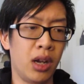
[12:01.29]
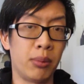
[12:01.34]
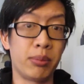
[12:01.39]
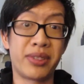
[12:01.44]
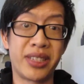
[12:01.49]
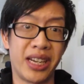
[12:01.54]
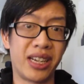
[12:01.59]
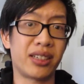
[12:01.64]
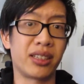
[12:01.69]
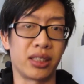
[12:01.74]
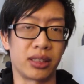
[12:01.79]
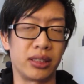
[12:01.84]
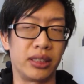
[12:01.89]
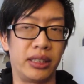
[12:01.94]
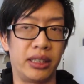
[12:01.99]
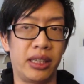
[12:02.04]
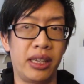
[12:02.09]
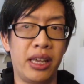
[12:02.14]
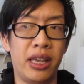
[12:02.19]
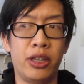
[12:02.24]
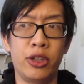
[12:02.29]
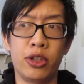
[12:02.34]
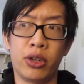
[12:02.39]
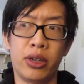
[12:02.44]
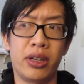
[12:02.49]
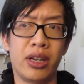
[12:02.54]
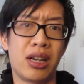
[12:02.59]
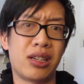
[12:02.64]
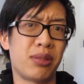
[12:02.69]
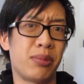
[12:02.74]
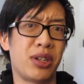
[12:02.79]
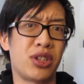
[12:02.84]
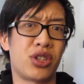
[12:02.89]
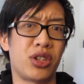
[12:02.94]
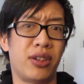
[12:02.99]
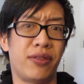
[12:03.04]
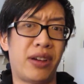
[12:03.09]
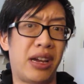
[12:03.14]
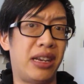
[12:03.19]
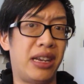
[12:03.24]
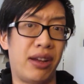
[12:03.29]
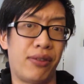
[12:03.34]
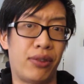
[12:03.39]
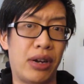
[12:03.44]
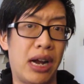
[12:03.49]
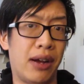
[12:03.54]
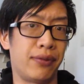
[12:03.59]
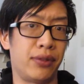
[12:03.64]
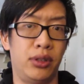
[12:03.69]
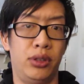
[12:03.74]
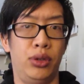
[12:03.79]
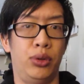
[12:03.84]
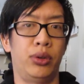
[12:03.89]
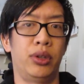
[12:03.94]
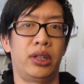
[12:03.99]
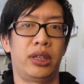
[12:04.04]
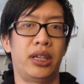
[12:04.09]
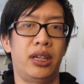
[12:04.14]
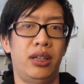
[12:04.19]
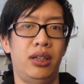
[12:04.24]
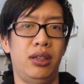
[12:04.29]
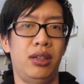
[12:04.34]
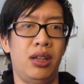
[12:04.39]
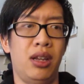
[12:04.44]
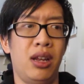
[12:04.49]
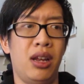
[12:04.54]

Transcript: Technically, and not to mention if I never have to do it again.